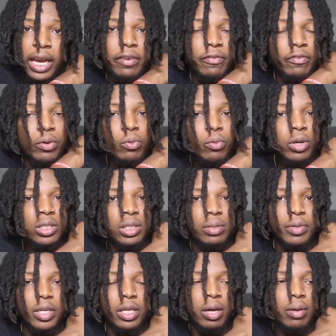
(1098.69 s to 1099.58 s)
If you want
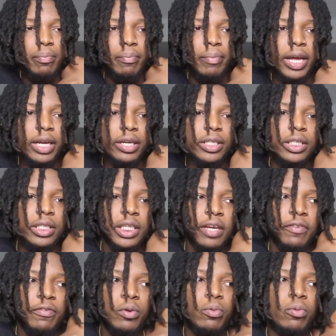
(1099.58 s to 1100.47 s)
to become better,
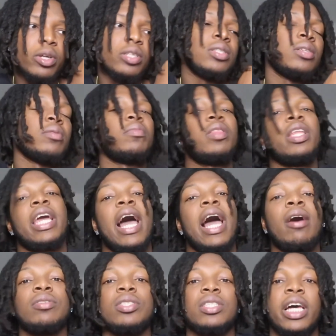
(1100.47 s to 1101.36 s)
if you want something
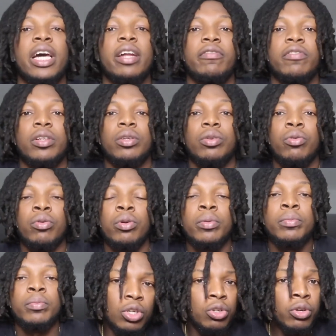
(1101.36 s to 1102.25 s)
outside of the norm,